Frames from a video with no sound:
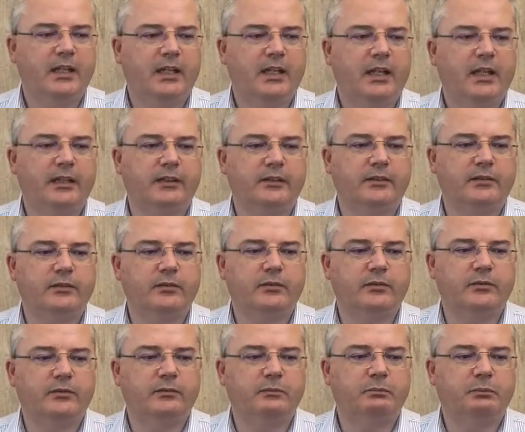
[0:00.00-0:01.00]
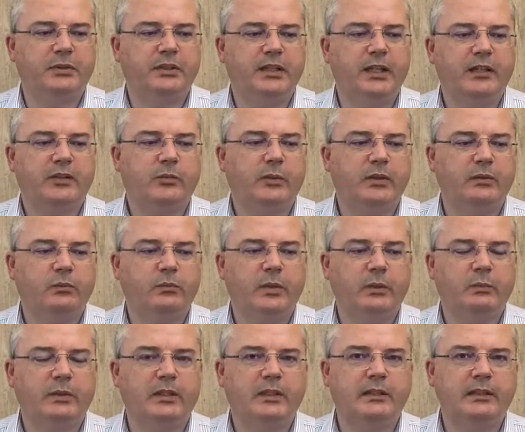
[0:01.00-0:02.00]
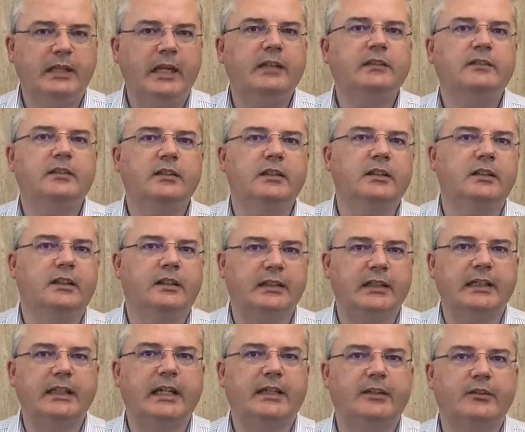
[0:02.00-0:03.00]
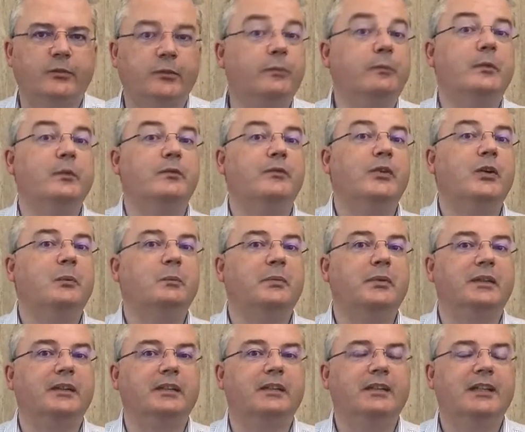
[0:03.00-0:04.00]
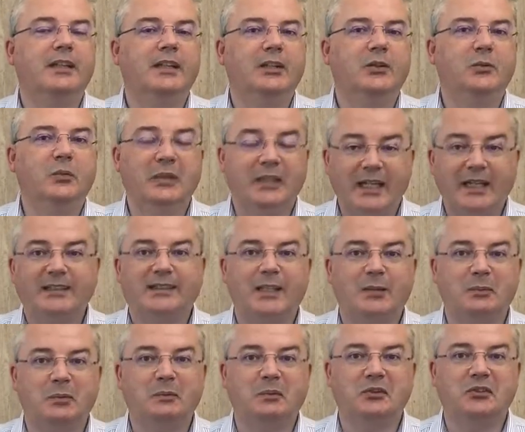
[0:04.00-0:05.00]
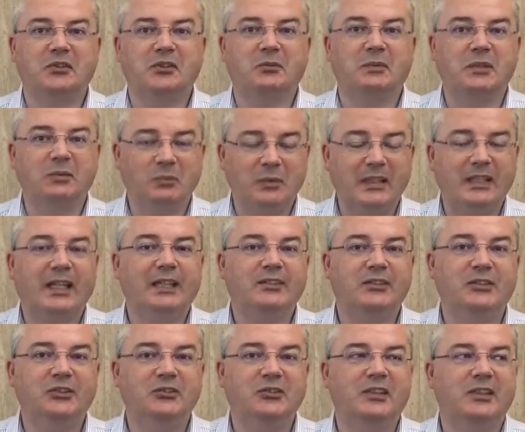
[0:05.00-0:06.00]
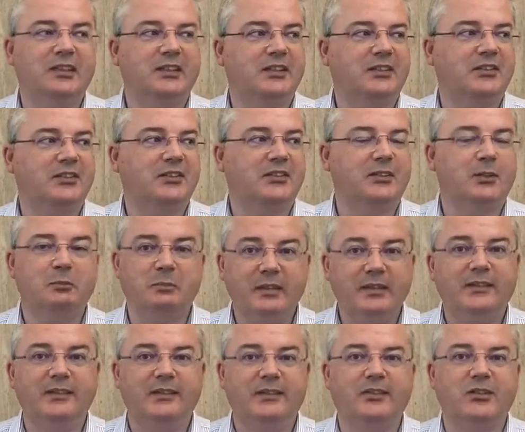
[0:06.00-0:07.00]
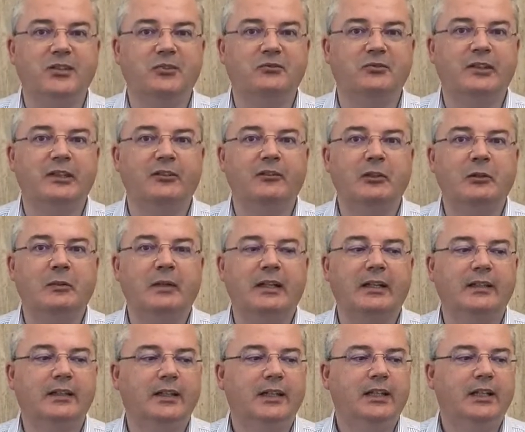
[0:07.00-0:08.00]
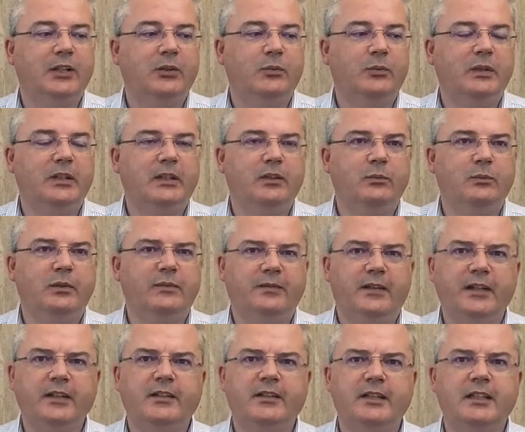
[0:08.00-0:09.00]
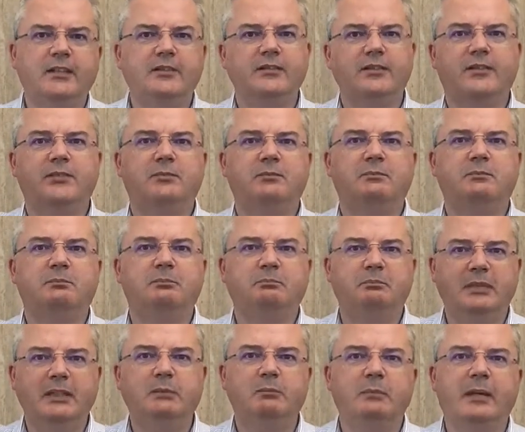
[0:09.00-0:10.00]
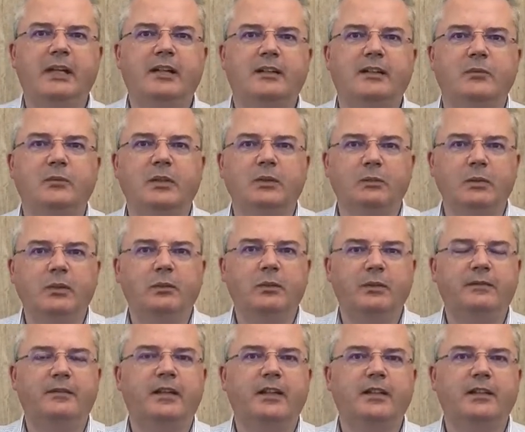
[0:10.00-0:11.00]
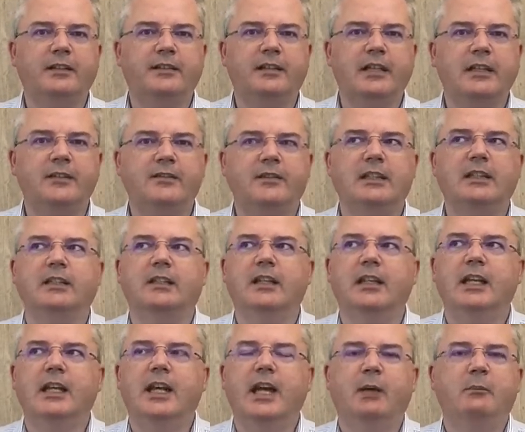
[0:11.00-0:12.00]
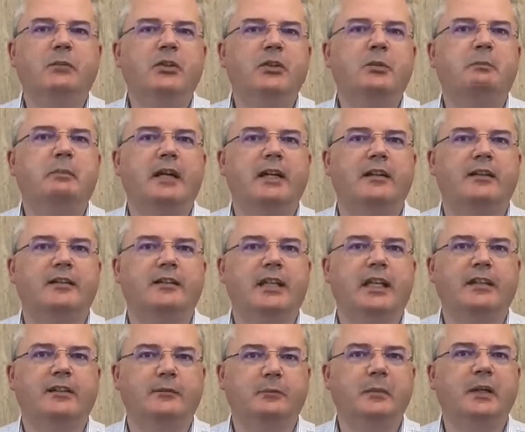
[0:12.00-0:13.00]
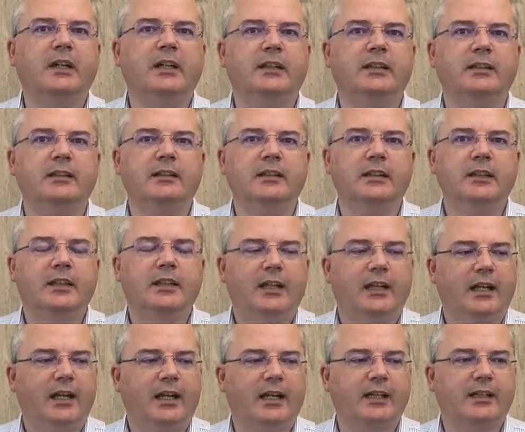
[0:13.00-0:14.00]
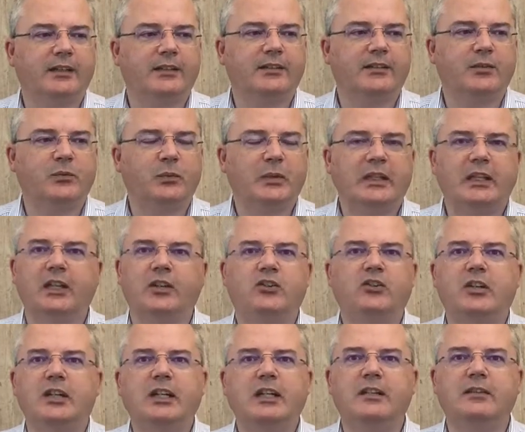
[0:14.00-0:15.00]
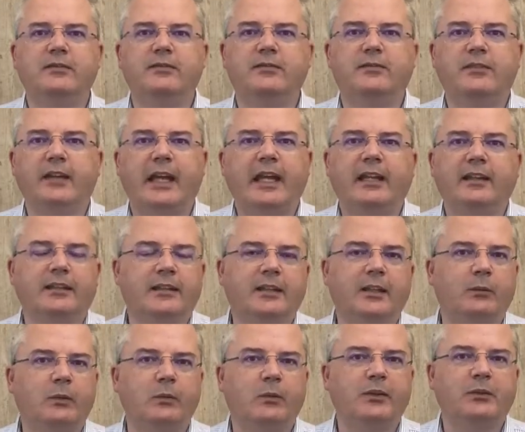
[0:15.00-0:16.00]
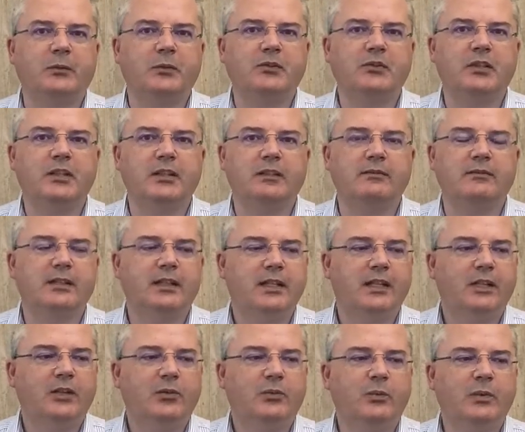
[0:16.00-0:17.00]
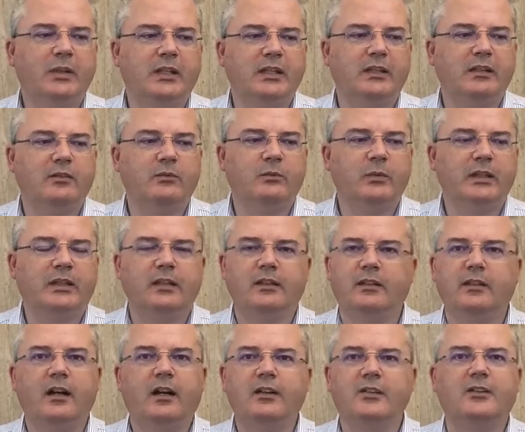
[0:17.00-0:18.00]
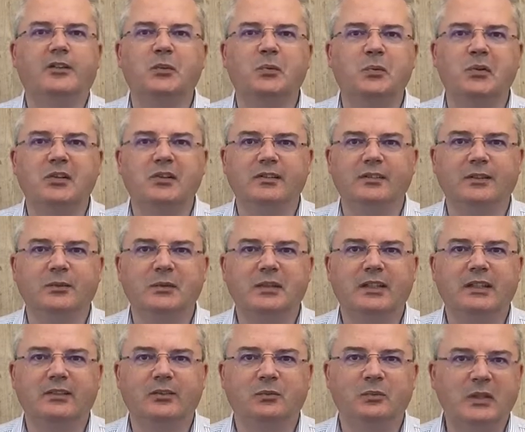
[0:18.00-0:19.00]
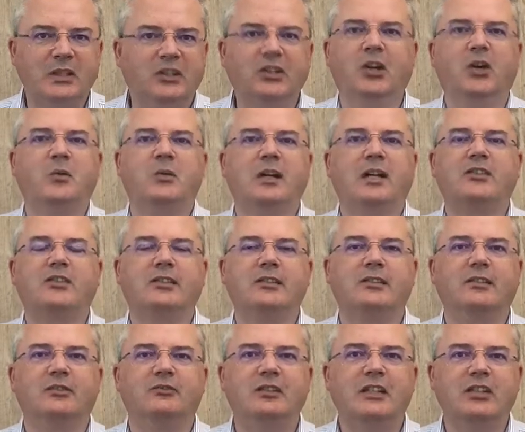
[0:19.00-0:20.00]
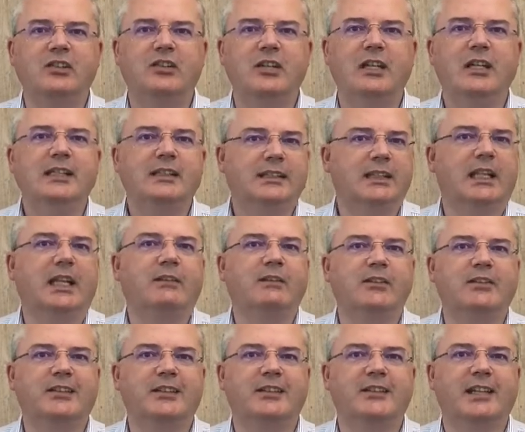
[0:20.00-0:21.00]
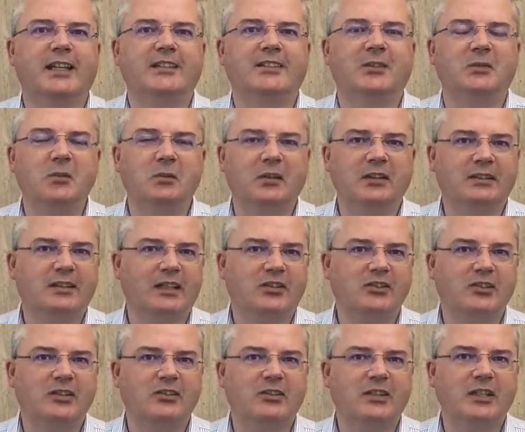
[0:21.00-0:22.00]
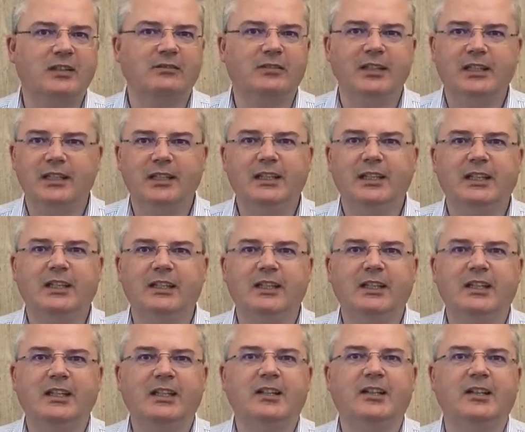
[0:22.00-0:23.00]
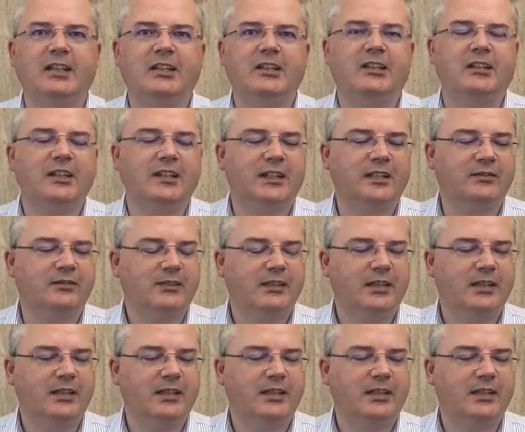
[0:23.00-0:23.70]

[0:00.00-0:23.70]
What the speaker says: But yes, when we land on a ladder and we move up and we get that promotion, or we get the new clients, or our business is going really, really well, we find ourselves being better. We find ourselves in a much better state of mind, and we can achieve anything that we want to achieve. We can conquer the world, and we know we're actually going to reach the level of success that we want to actually achieve in our life.